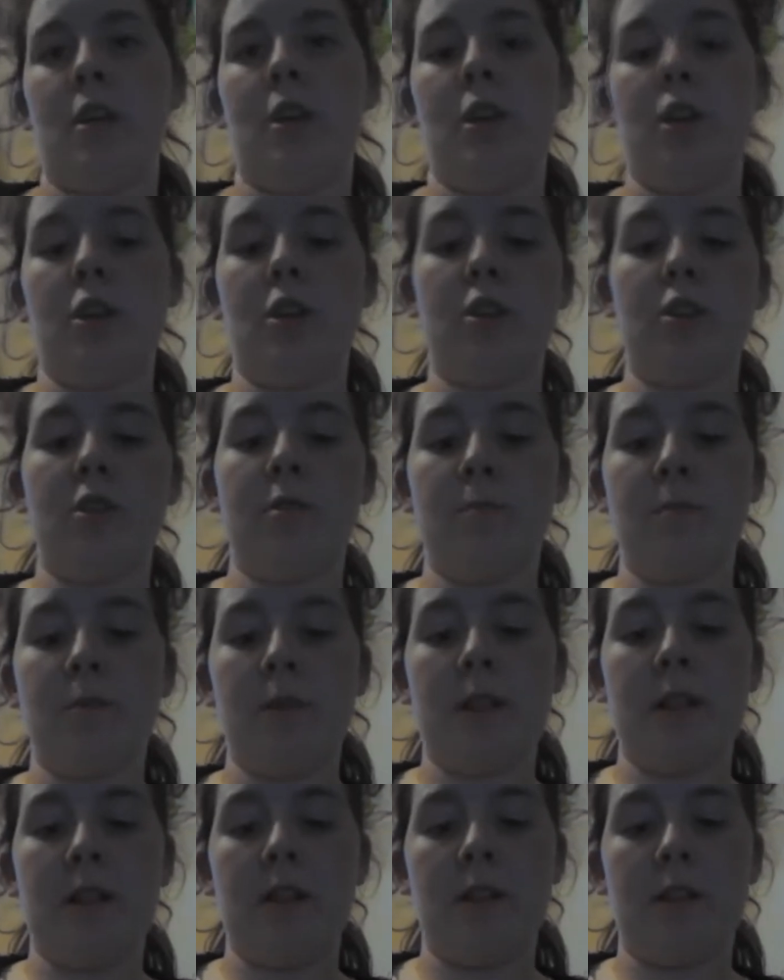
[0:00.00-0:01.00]
You know, there'd be
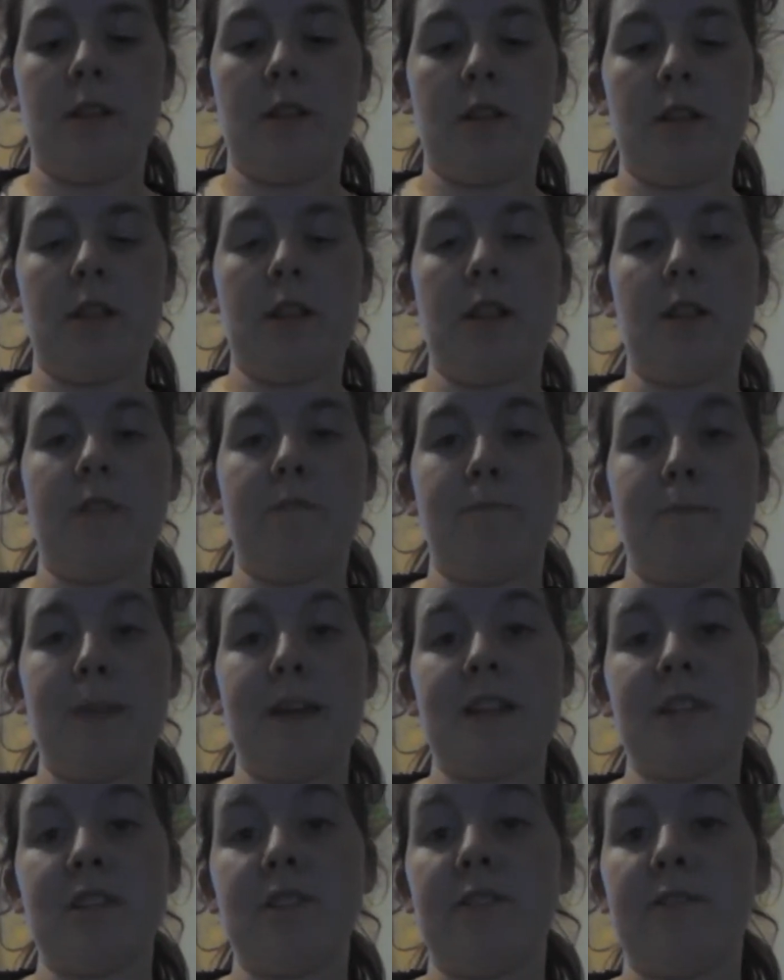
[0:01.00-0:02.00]
little, little
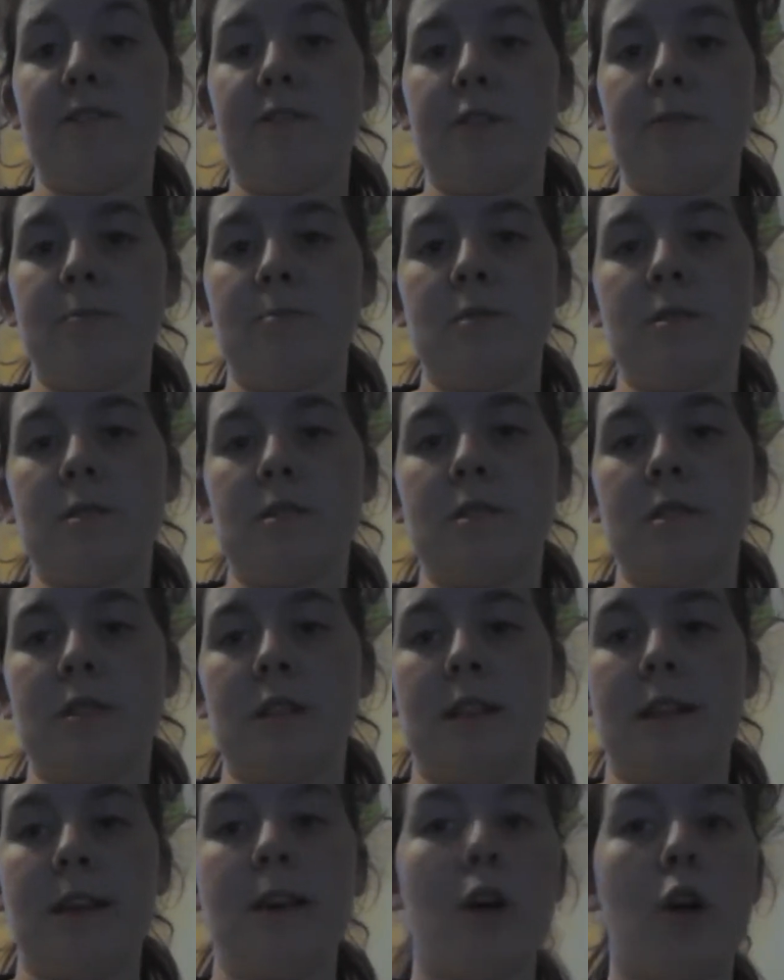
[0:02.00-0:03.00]
picture frames,
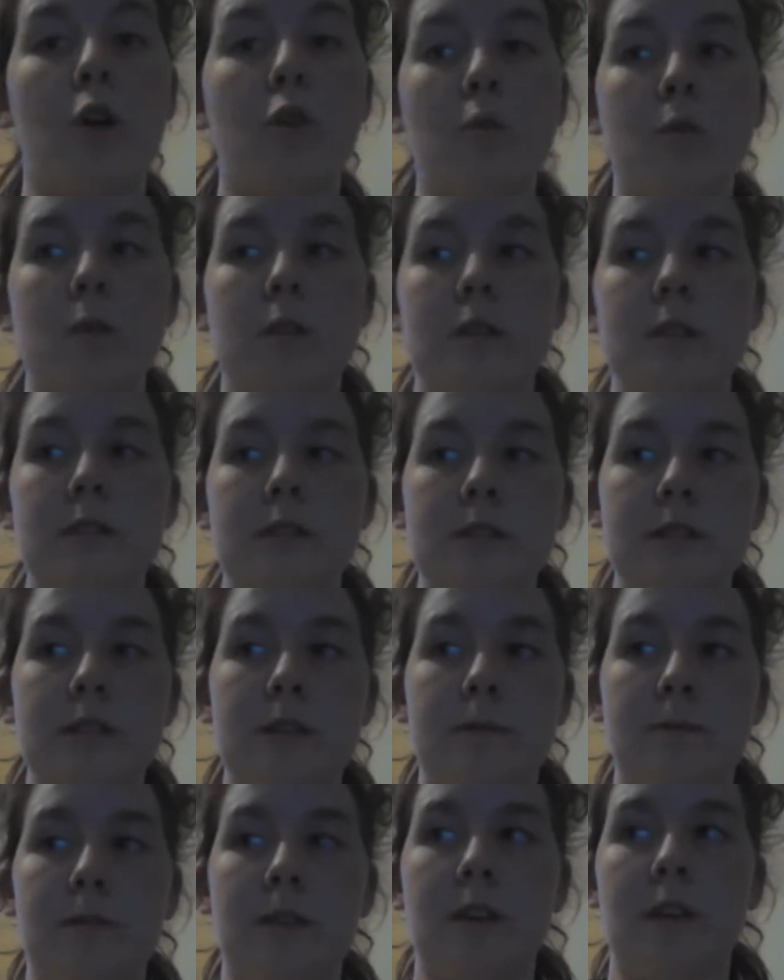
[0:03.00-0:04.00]
like holders type
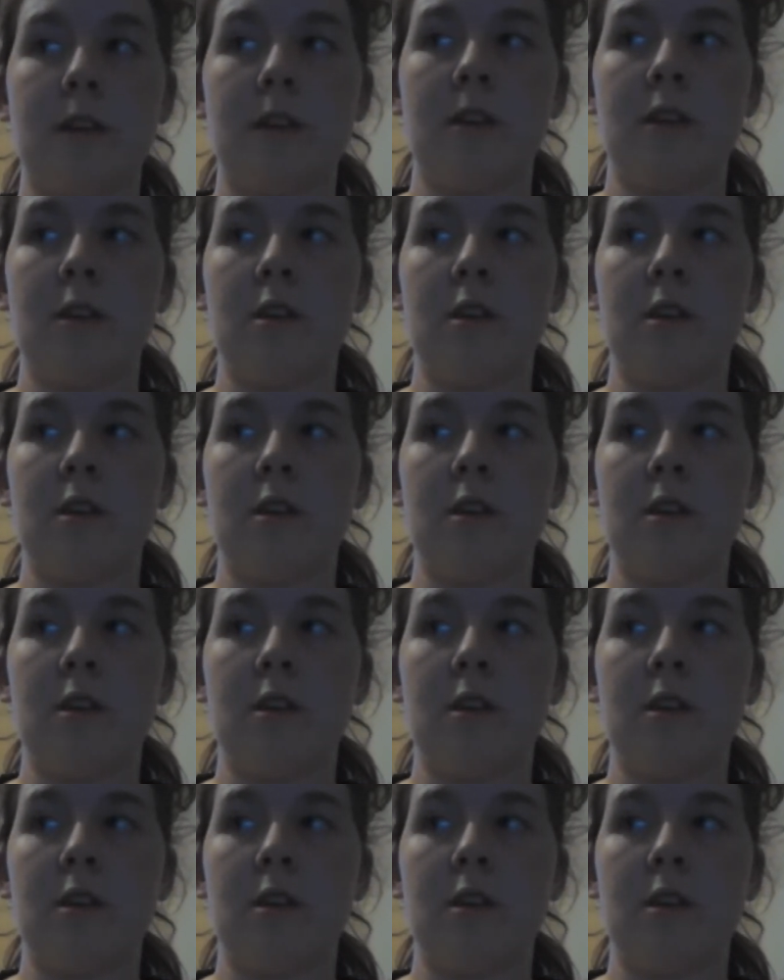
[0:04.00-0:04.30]
of thing.